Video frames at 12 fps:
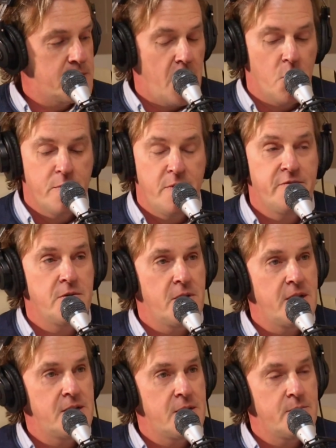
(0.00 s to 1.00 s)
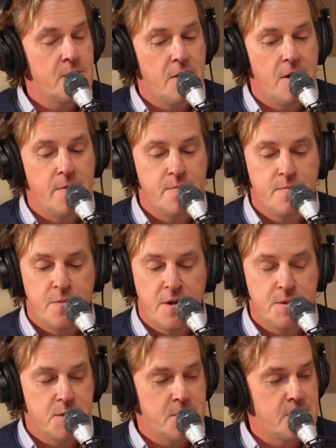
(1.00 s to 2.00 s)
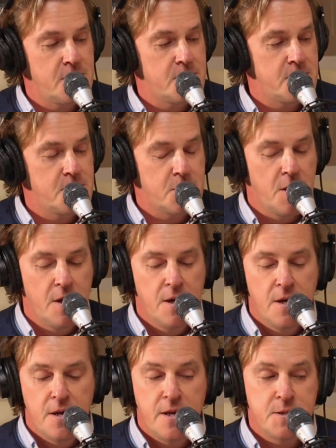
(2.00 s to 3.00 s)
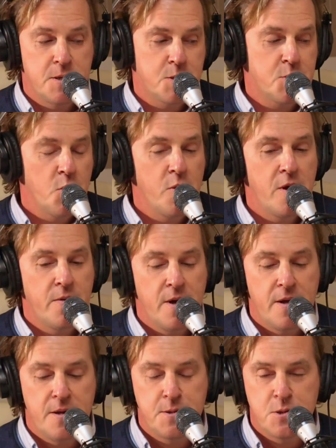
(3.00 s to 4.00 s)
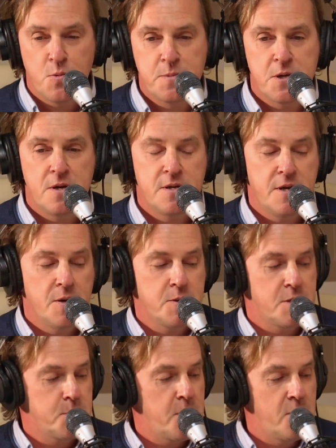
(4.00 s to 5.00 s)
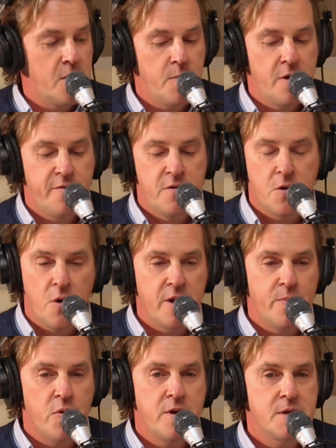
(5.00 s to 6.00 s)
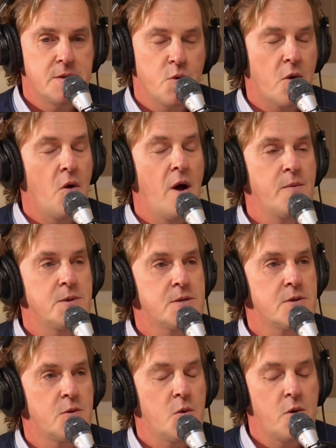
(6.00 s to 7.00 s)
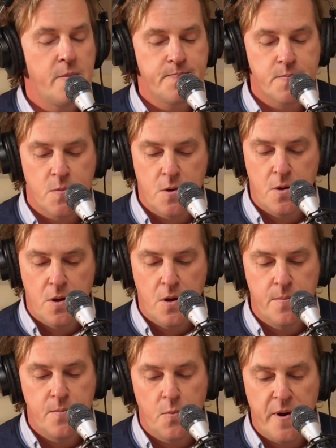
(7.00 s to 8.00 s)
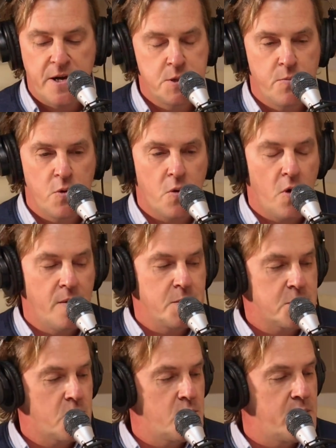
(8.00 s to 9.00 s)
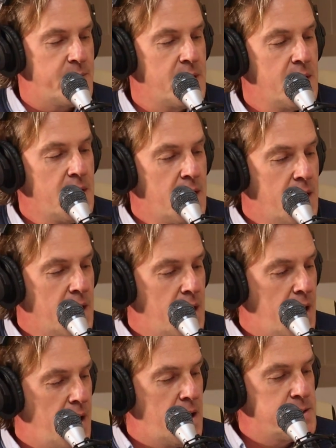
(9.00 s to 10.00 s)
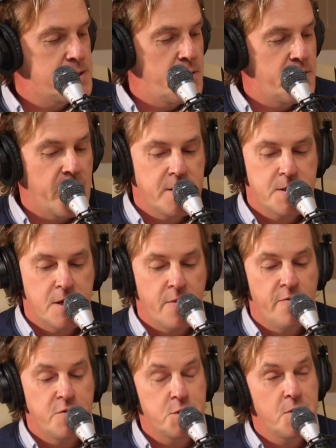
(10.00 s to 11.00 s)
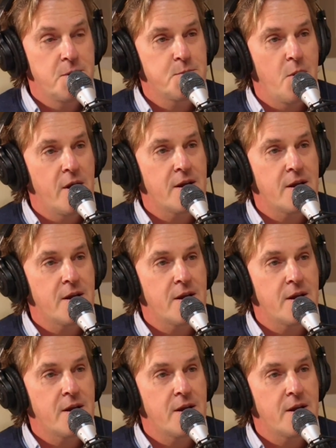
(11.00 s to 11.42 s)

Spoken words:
You can get hold of him if you need him. There's his story on there. There's his website details, his phone number. If you've got any printing requirements, then call him. Packaging requirements, call him. So thanks again for joining us,